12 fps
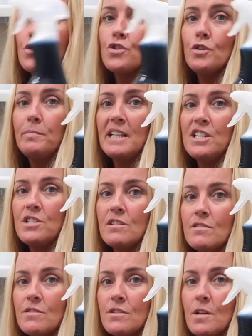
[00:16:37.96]
two
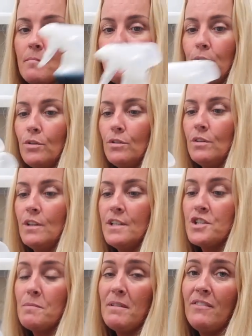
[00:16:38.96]
bleachers, but
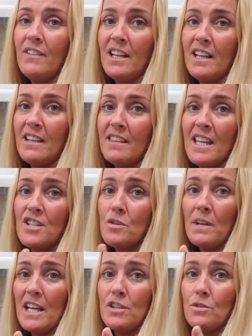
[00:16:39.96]
to be fair, they
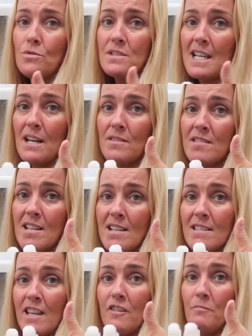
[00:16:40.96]
don't get used
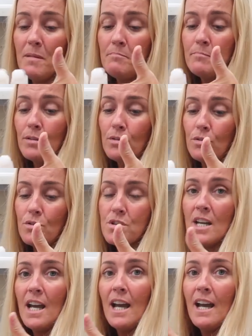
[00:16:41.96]
downstairs. They've been bought.
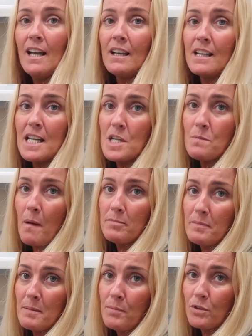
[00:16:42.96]
Lee's
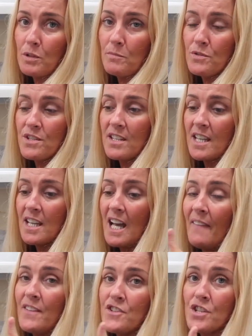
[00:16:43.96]
probably put them under there
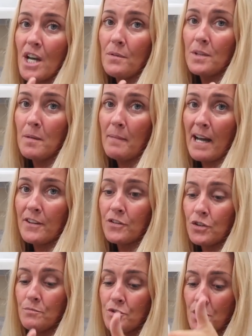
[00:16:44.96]
and have to go in the
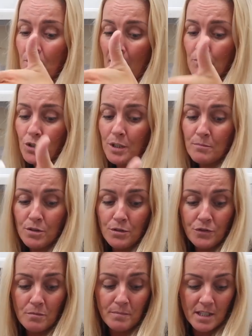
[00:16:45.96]
bathroom. So I'm going to
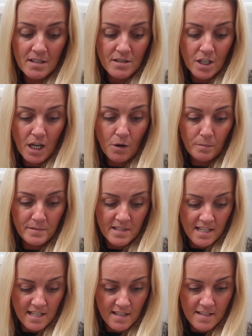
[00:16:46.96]
move them because they go
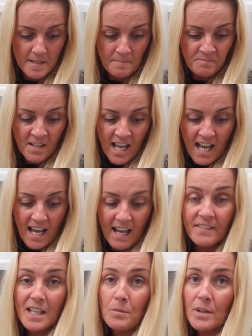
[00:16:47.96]
upstairs
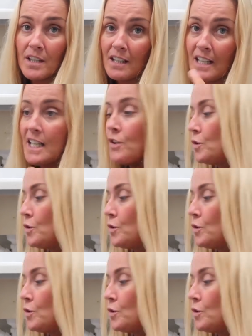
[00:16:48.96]
and they want to clean